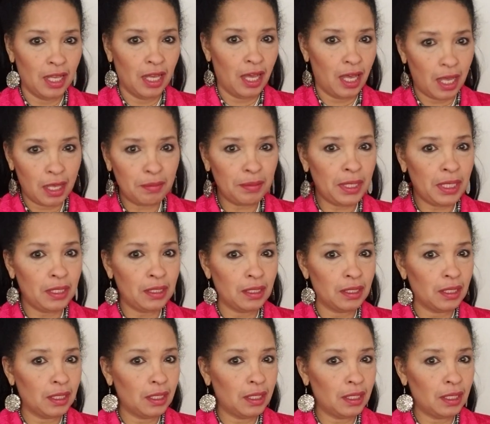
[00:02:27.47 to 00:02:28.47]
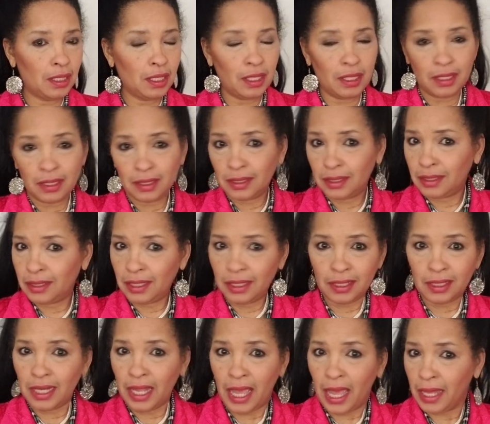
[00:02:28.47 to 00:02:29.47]
I mean, it
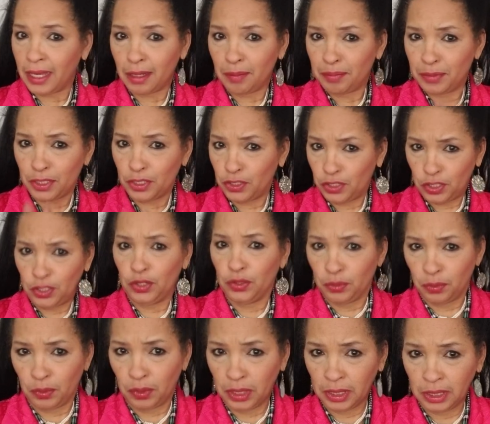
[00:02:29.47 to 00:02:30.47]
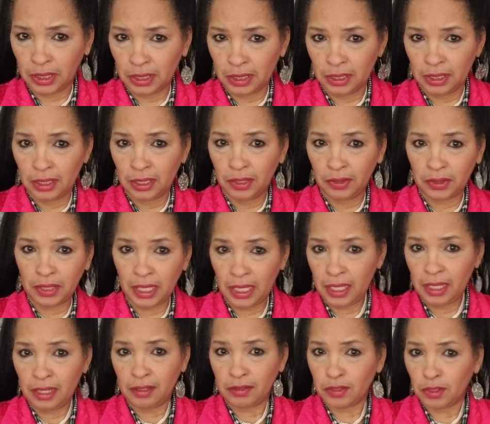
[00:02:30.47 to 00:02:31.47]
didn't add up to two. Okay,
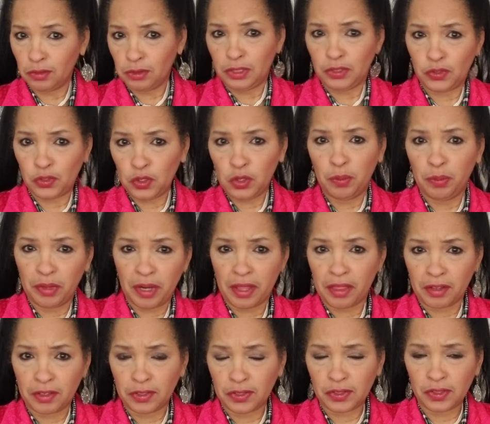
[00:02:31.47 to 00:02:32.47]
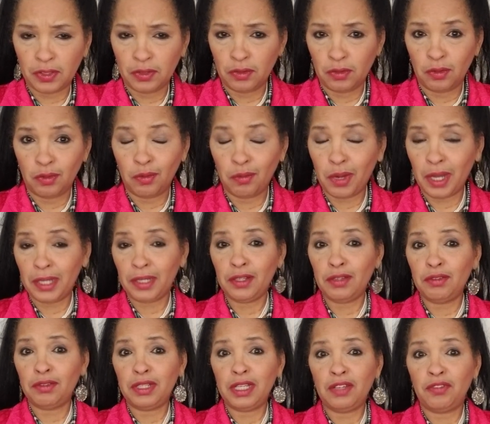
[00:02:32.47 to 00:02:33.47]
there's only two brothers. Why do you
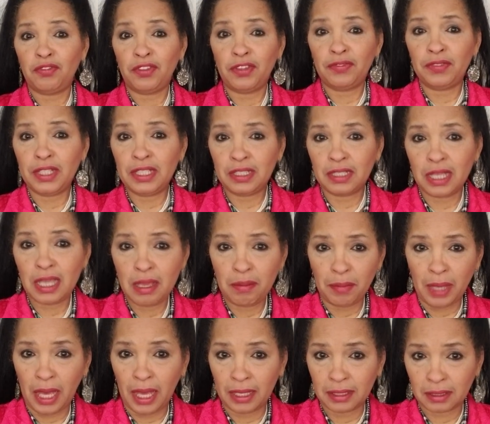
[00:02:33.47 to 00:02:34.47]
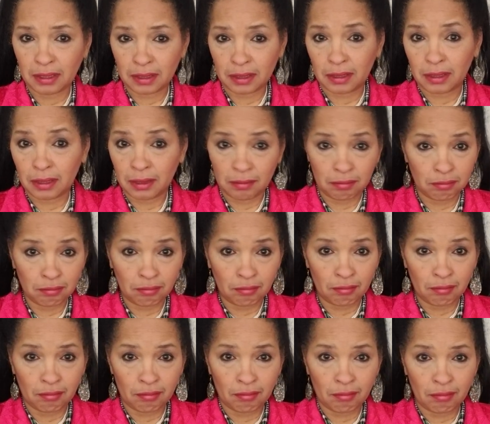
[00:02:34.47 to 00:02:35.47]
need 50 ski masks?
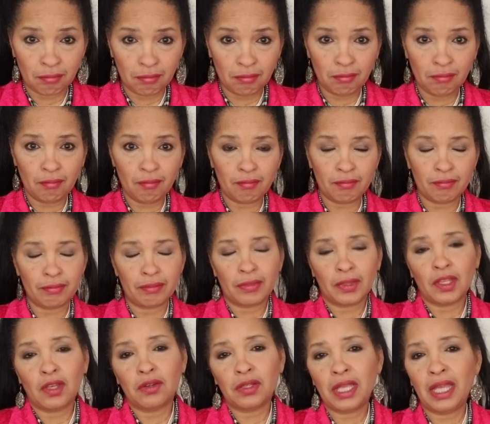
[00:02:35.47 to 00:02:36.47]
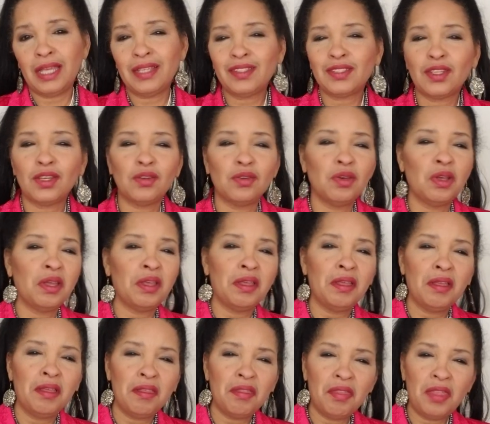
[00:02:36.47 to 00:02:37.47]
Okay, so
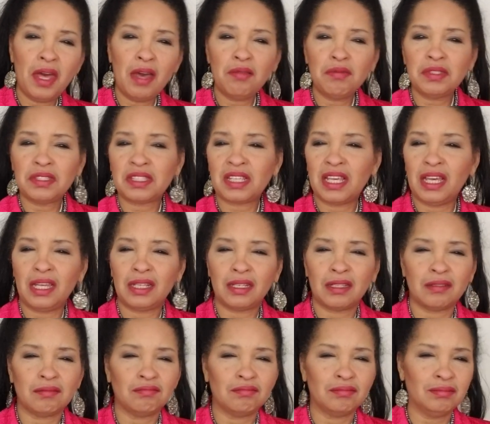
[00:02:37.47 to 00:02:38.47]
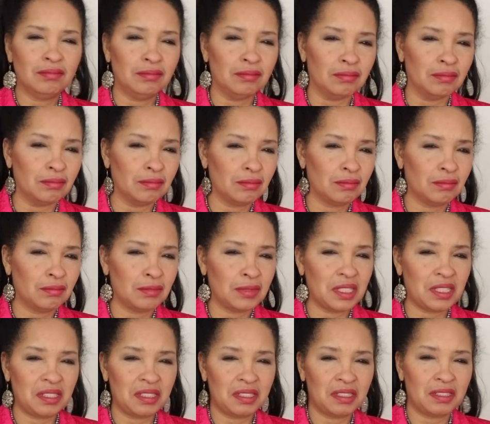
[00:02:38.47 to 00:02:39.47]
that was kind of
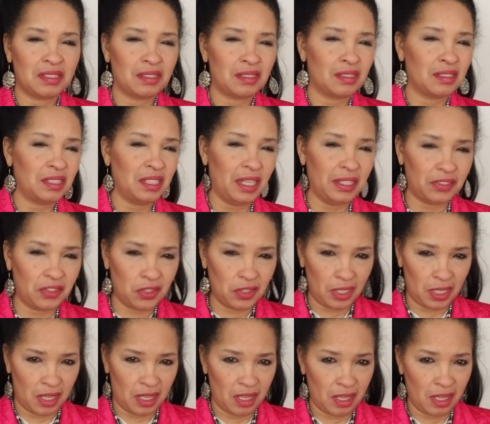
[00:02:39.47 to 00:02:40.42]
sketchy.